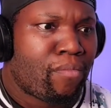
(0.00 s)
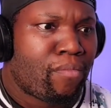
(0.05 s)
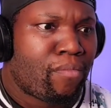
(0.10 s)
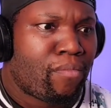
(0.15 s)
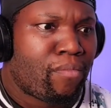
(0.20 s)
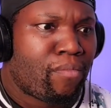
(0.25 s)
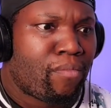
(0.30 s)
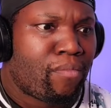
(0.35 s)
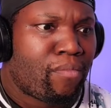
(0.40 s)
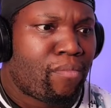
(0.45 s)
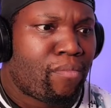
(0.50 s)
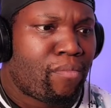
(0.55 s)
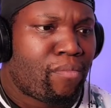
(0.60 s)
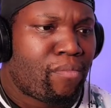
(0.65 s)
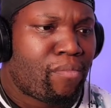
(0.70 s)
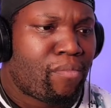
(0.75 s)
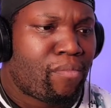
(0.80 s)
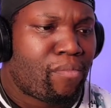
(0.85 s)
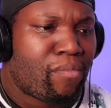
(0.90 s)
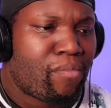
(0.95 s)

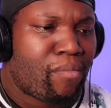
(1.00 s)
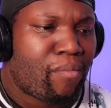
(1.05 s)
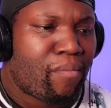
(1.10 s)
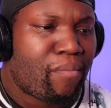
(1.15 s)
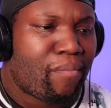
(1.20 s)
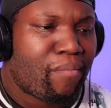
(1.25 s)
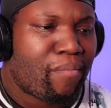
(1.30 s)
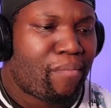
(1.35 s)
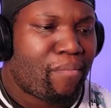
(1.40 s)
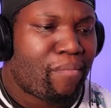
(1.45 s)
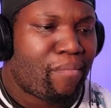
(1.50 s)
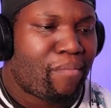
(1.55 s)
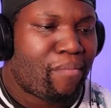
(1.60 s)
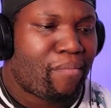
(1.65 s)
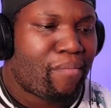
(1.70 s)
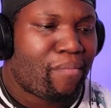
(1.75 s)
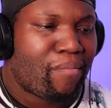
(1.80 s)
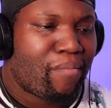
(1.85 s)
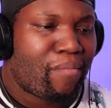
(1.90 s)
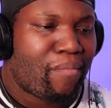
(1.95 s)

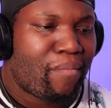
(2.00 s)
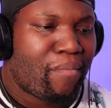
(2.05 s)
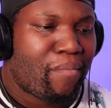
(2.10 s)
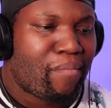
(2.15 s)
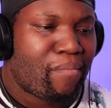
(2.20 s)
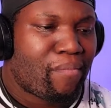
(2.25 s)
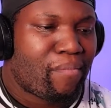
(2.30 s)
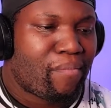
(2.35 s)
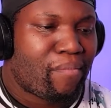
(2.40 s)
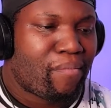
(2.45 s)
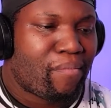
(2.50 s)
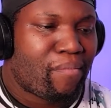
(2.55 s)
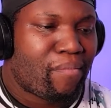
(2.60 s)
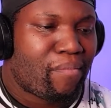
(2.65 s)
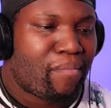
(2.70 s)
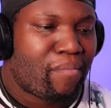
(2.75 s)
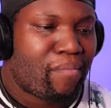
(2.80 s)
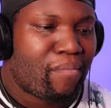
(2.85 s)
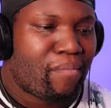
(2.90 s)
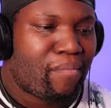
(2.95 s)

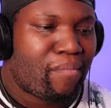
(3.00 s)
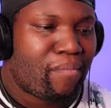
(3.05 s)
This person isn't speaking.